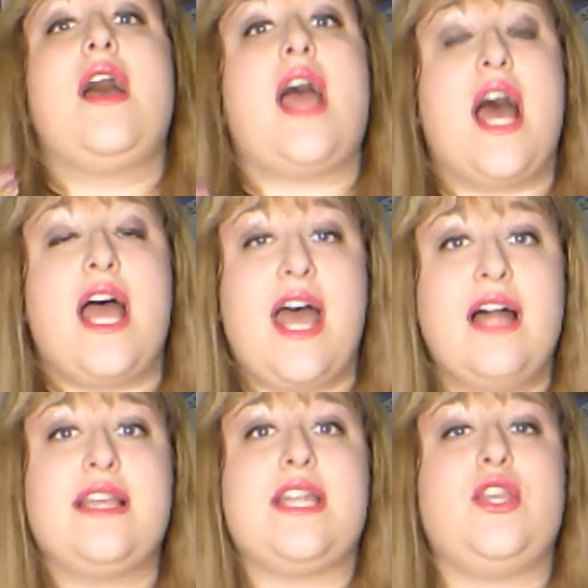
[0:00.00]
uh,
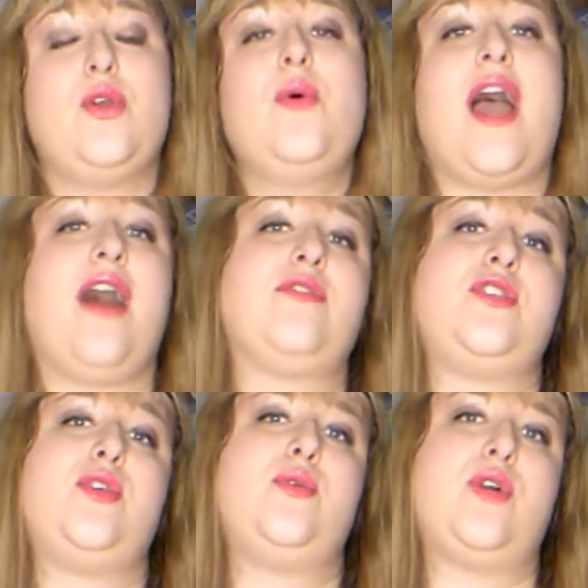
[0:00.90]
Helen knew how
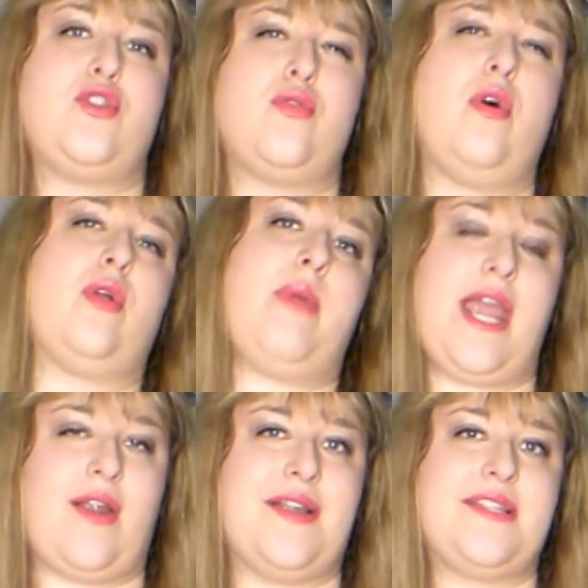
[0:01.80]
to control her
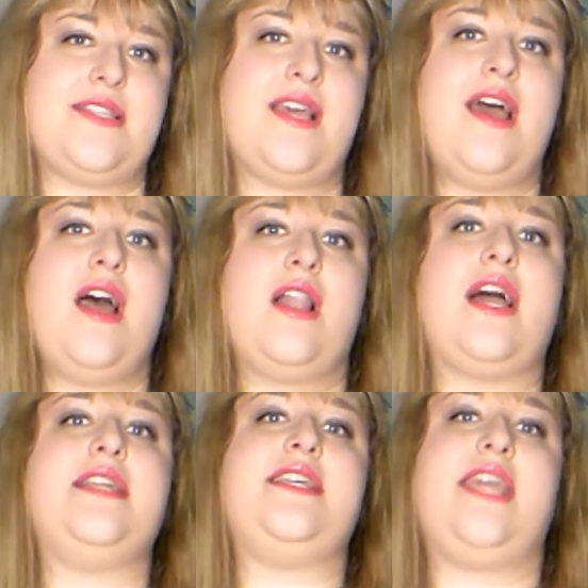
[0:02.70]
parents,
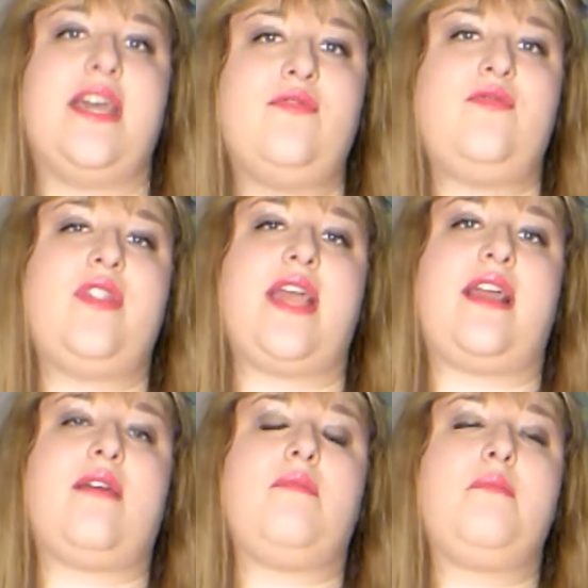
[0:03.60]
like, to give, like,
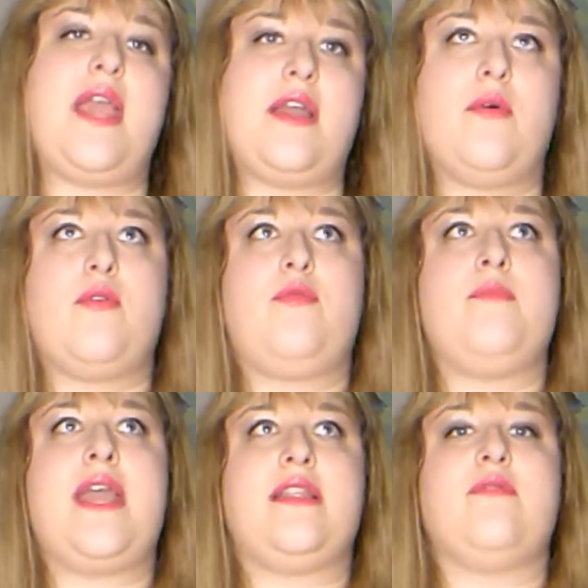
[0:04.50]
make her,
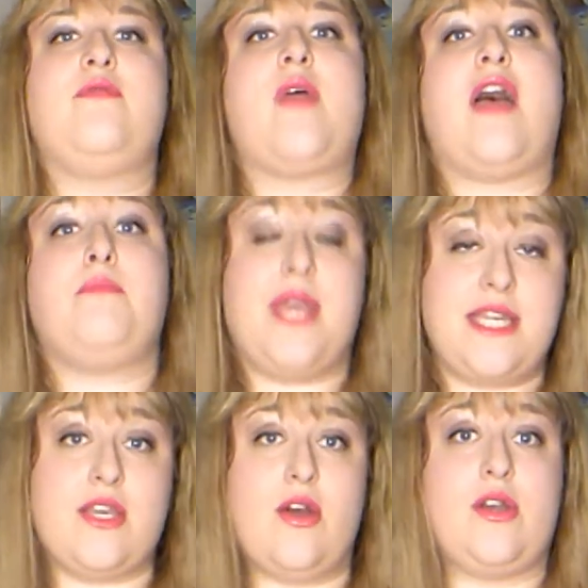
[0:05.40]
make them have
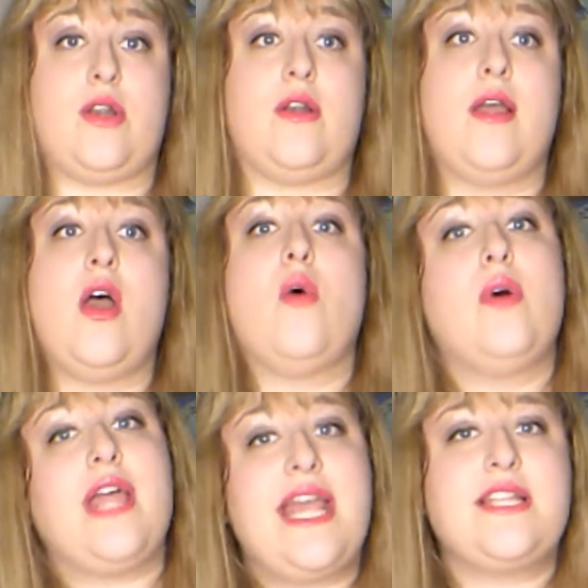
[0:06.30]
pity on her.
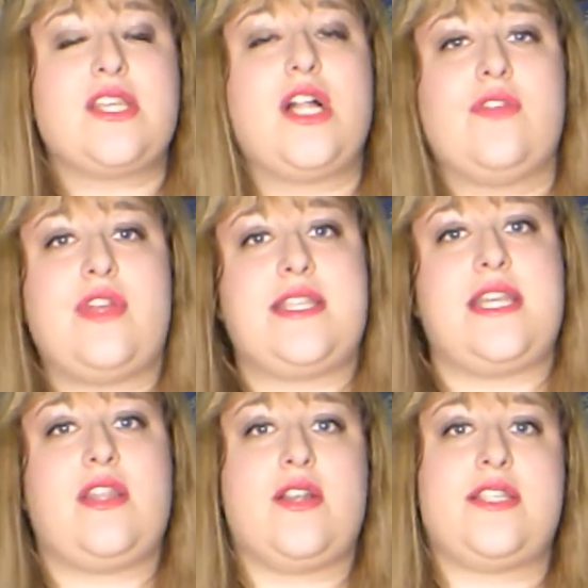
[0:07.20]
Well, Anne Sullivan
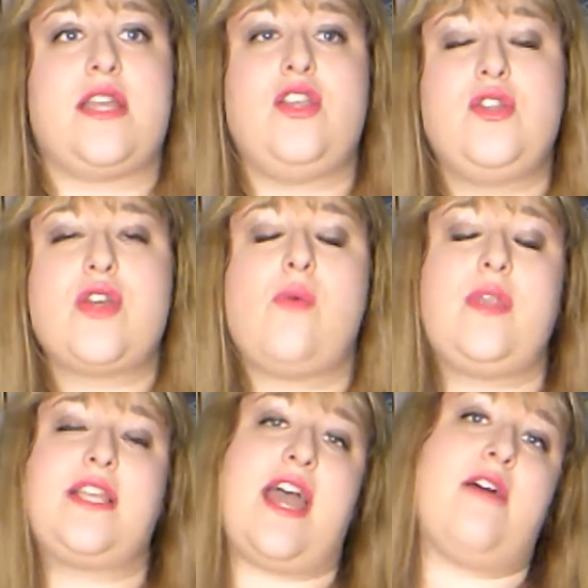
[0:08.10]
sat there and said, you don't
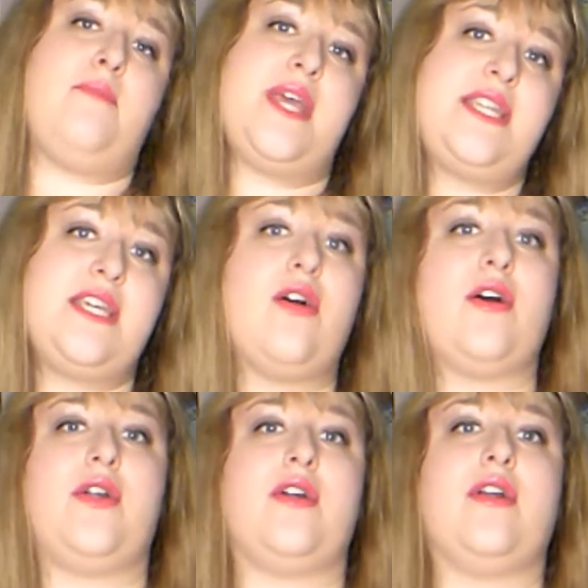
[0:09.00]
need to have pity
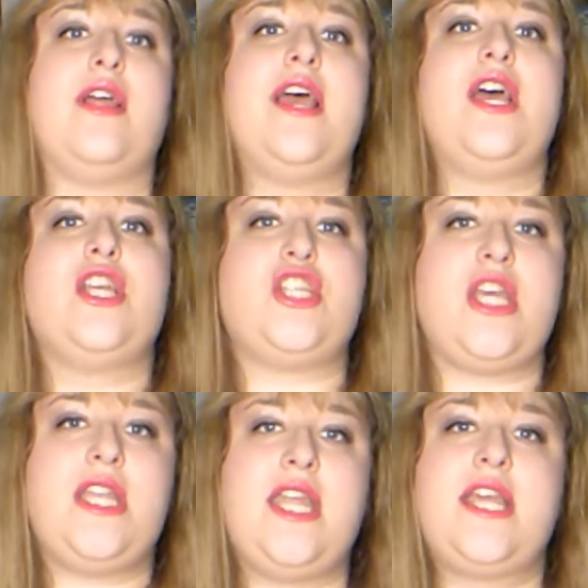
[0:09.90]
on her.
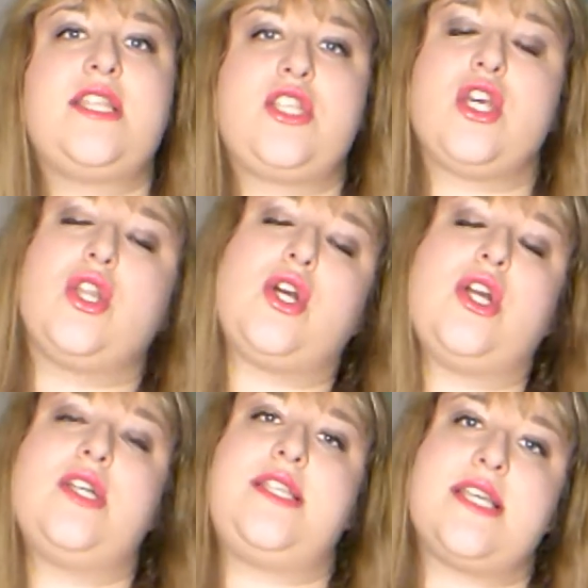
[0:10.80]
She needs to
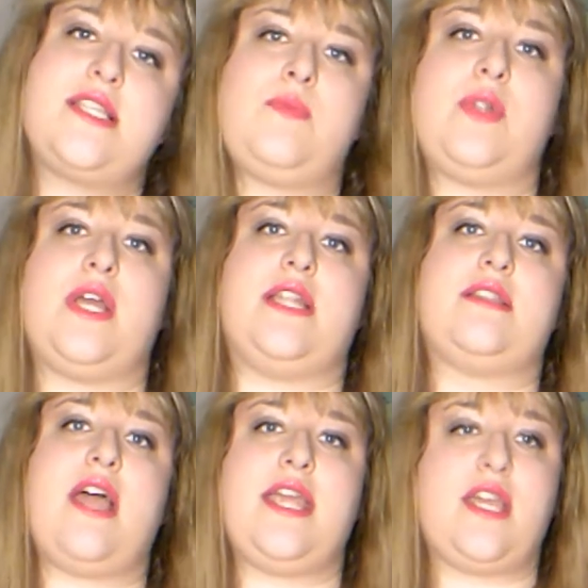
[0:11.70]
learn discipline.
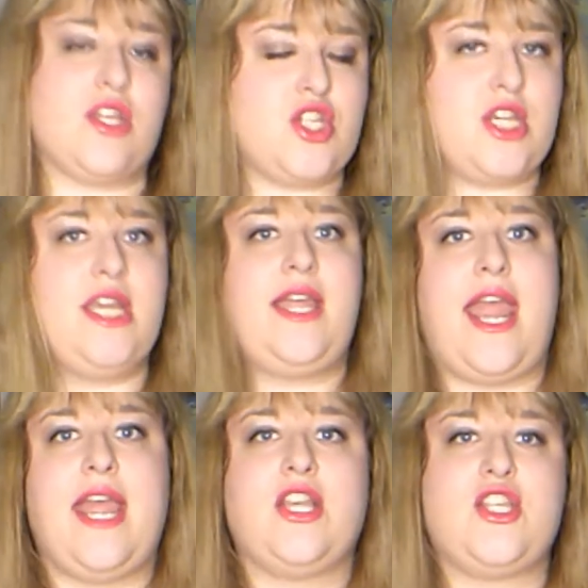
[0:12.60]
Like, she
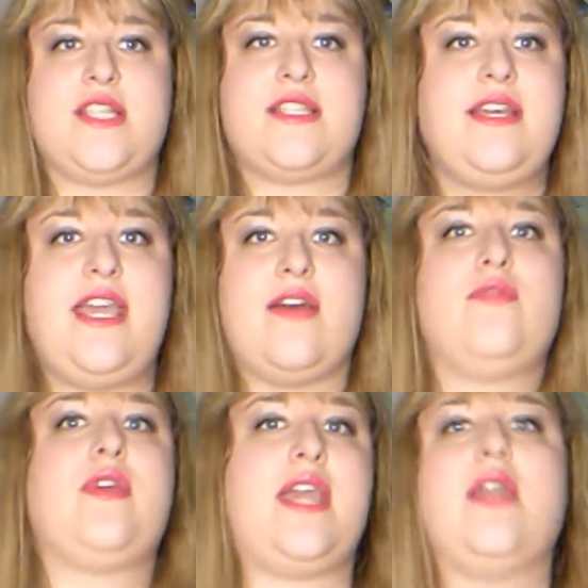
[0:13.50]
can't just give,
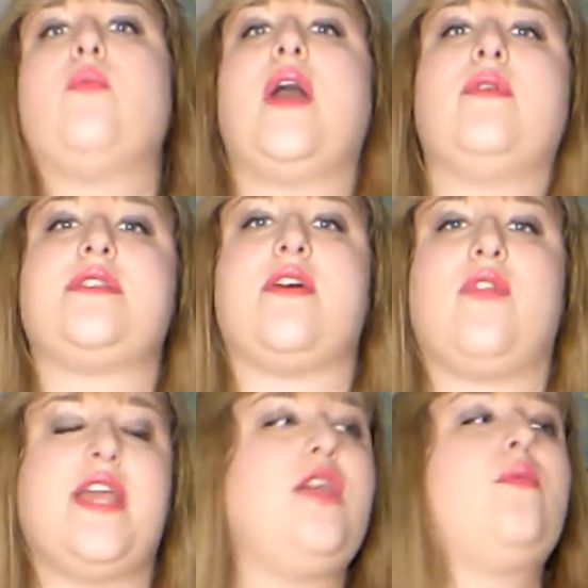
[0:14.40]
get away with stuff.
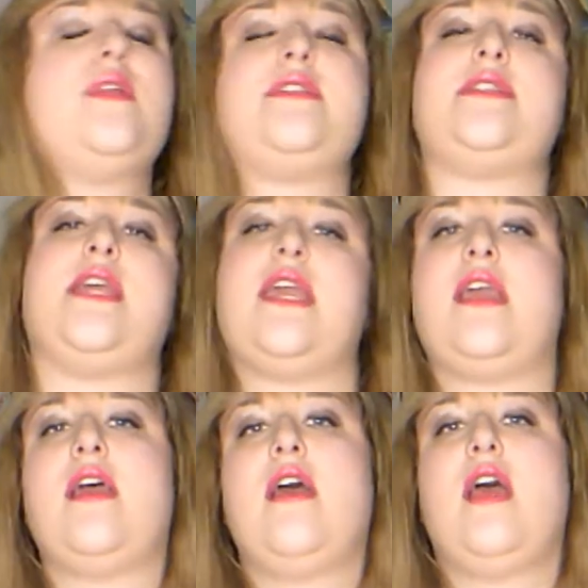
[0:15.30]
Like, you would
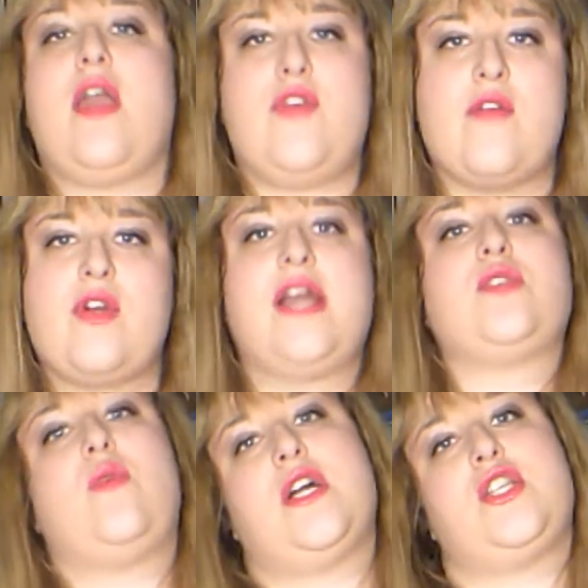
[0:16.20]
see, if you ever guys
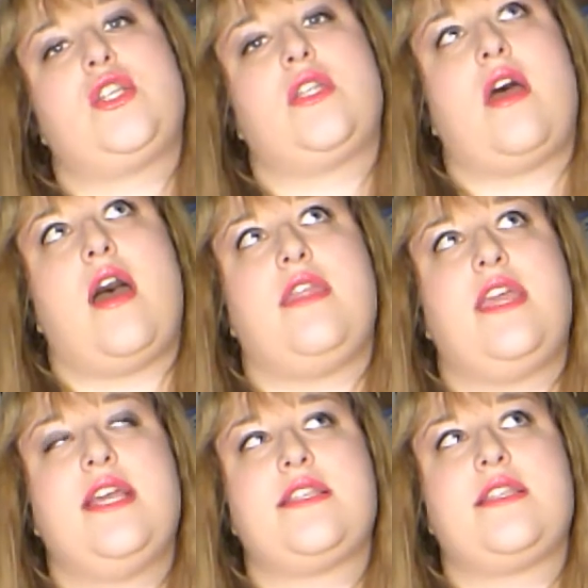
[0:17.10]
watch, uh, I
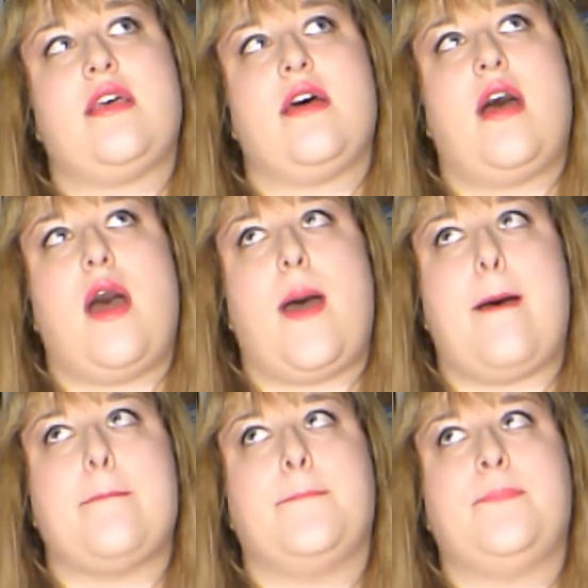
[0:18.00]
think it's the,
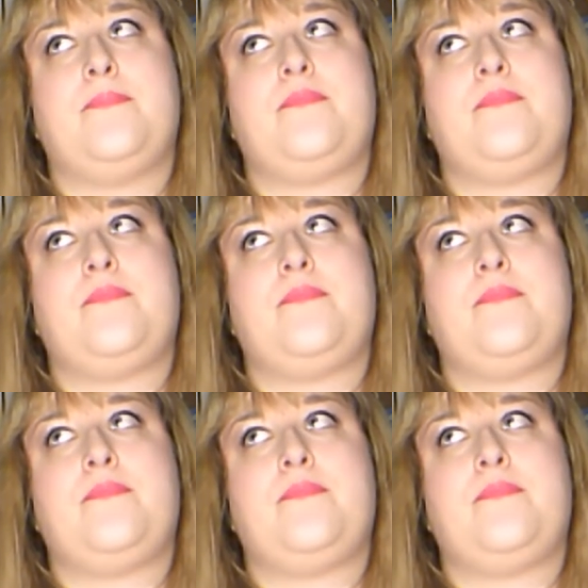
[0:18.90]
um,